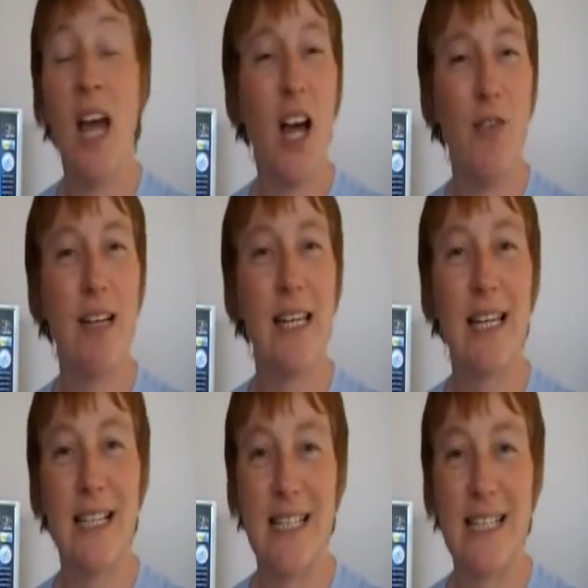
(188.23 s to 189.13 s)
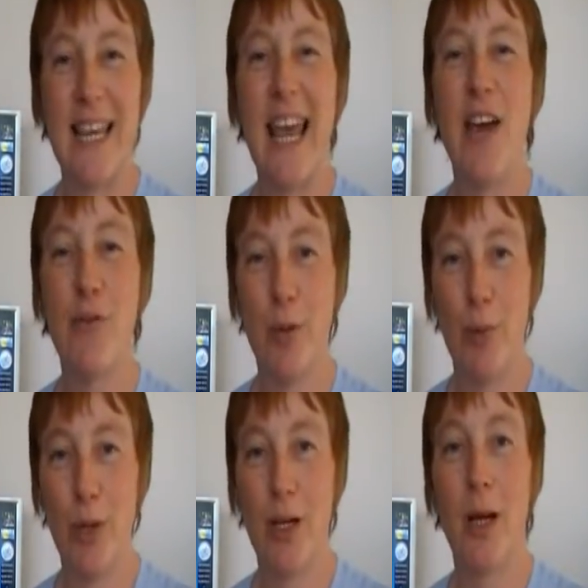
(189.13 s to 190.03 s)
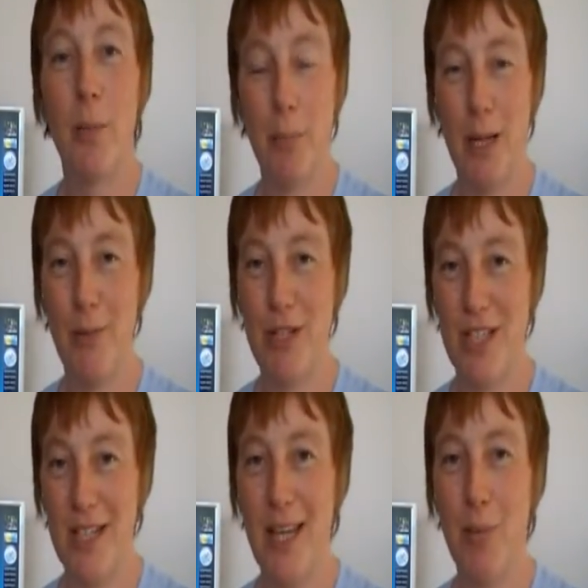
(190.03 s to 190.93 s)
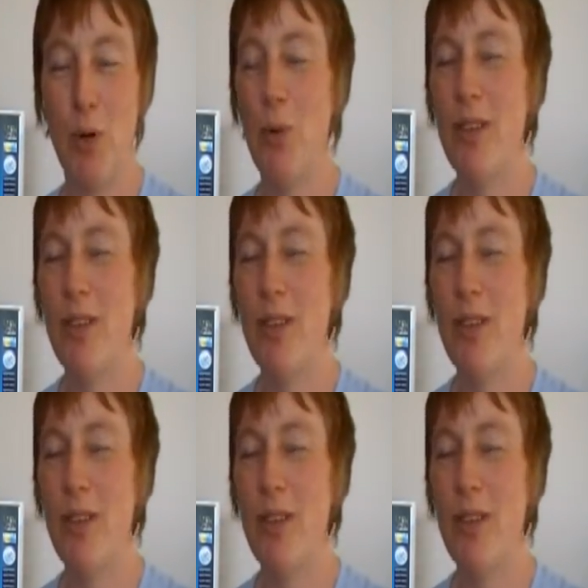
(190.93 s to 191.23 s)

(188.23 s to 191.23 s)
I'd really like to see every book published in ebook,